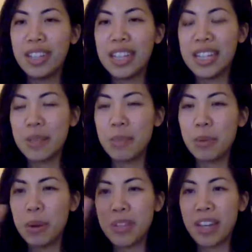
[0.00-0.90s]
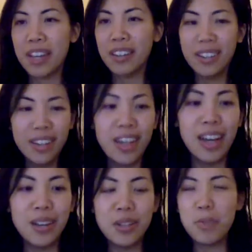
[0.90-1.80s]
Link is on my website.
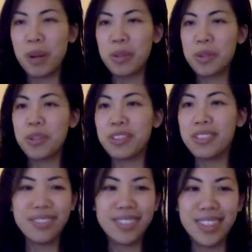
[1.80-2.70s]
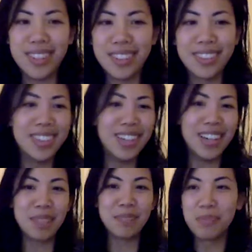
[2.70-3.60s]
Tomorrow's the
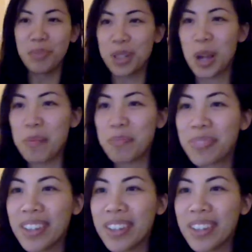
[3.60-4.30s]
workshop.